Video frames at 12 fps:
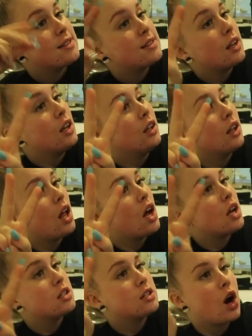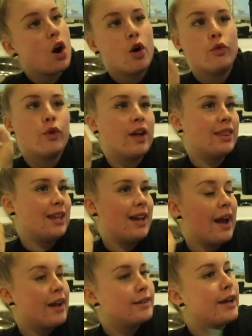second class of
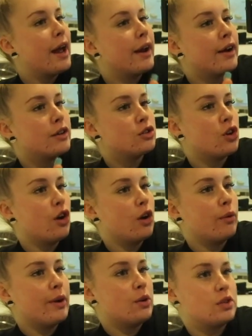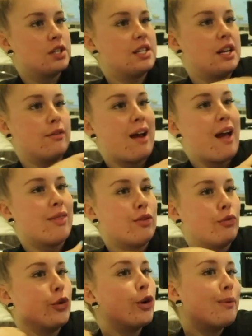the day. So we all just sit around the
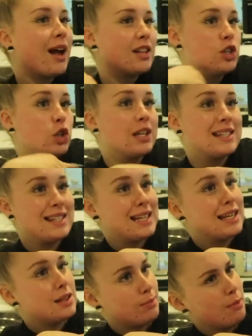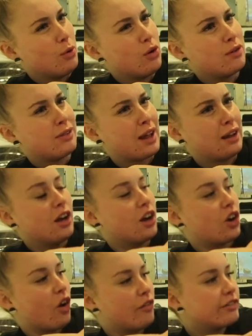room. As you can see, it's a bit more of like a
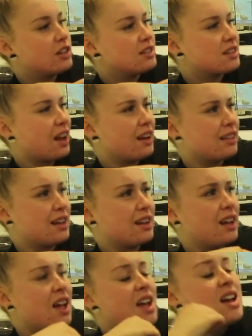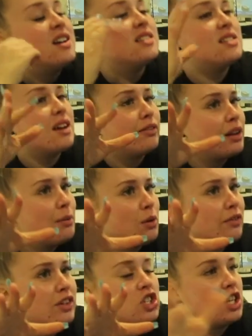conference kind of thing. It's definitely
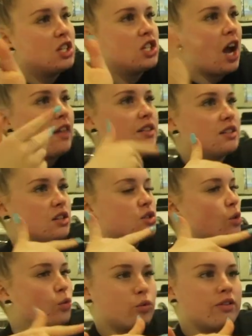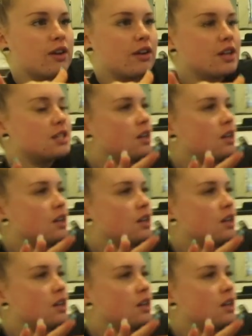more of a chit chat. This is all theory